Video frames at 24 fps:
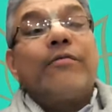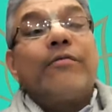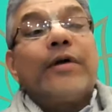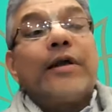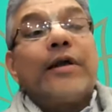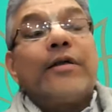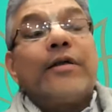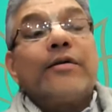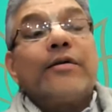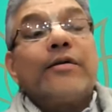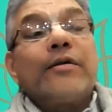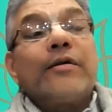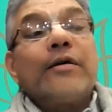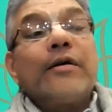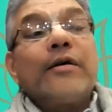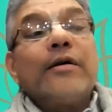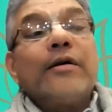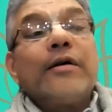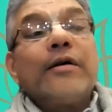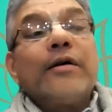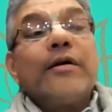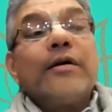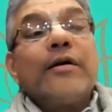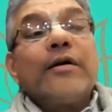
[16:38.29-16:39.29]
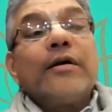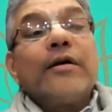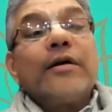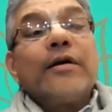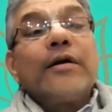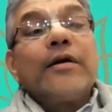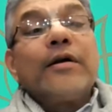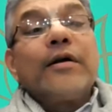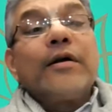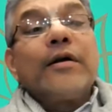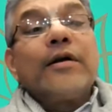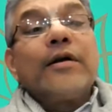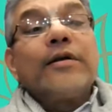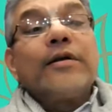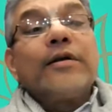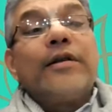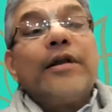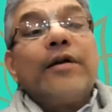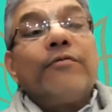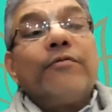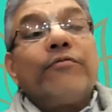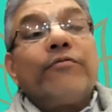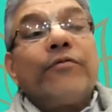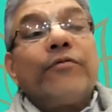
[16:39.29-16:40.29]
with
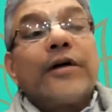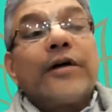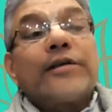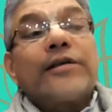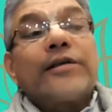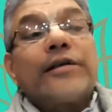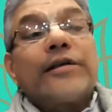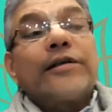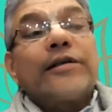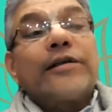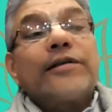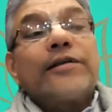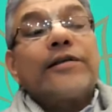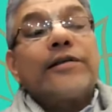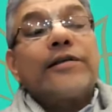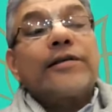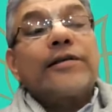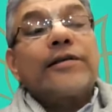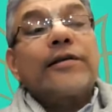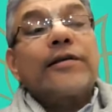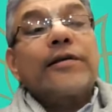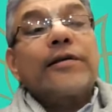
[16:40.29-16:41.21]
the verses